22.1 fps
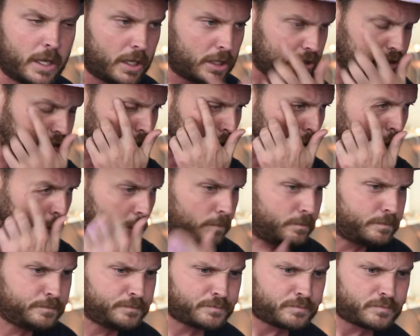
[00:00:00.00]

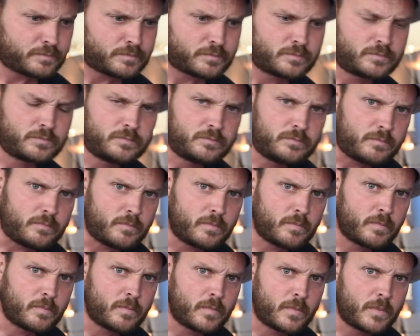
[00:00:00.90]
So
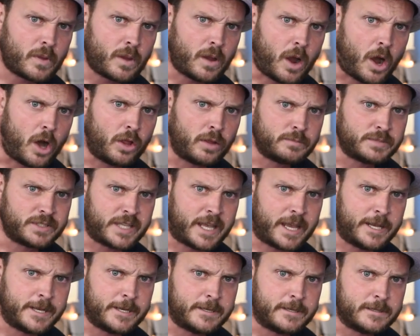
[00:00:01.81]
all I'm
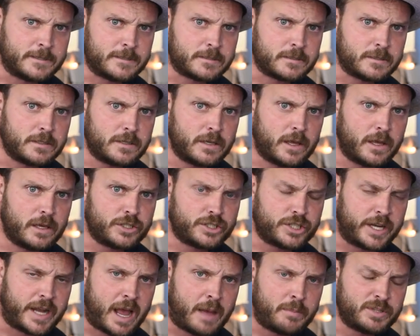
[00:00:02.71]
saying is
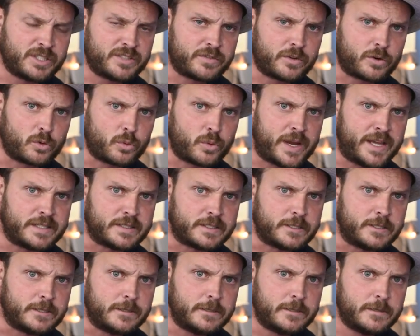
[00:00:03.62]
shit happens for a
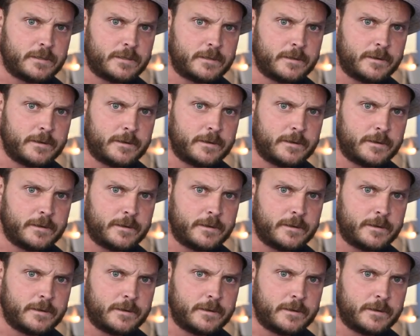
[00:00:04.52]
reason.